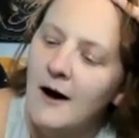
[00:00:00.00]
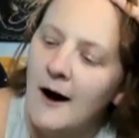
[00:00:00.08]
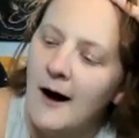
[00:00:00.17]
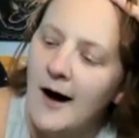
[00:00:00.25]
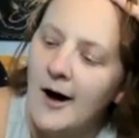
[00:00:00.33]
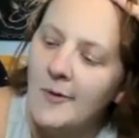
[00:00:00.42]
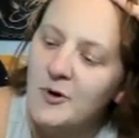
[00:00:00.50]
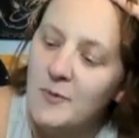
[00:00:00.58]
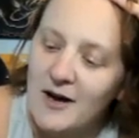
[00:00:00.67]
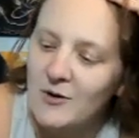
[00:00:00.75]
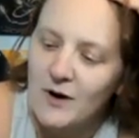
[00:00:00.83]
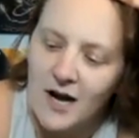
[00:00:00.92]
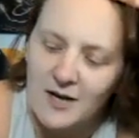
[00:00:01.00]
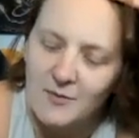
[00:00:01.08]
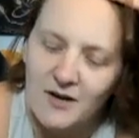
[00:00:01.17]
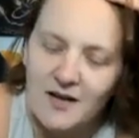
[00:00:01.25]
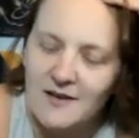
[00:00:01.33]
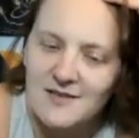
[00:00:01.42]
No matter what
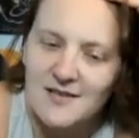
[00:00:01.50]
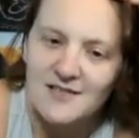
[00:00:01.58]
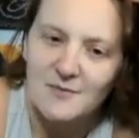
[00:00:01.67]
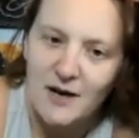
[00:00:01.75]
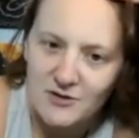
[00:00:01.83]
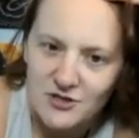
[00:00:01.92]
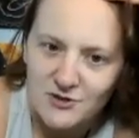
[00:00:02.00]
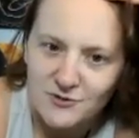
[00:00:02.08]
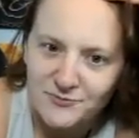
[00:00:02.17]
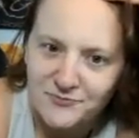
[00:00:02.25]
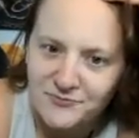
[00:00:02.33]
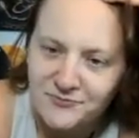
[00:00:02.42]
anybody else says about you.